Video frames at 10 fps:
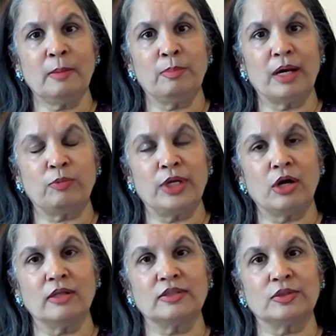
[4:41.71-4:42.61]
but we
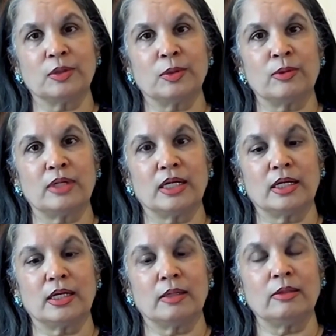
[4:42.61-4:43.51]
also
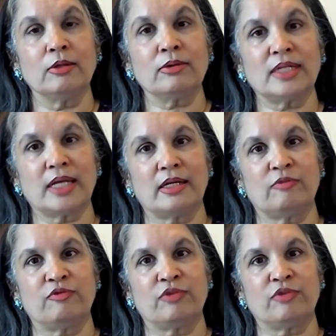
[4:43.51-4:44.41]
looked at
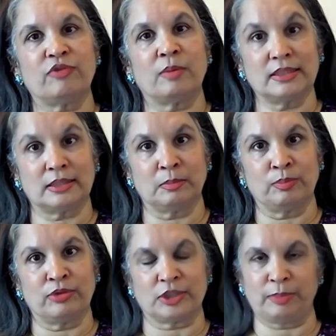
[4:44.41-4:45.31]
it from a
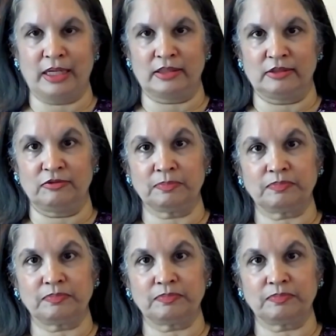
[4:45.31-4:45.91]
system perspective.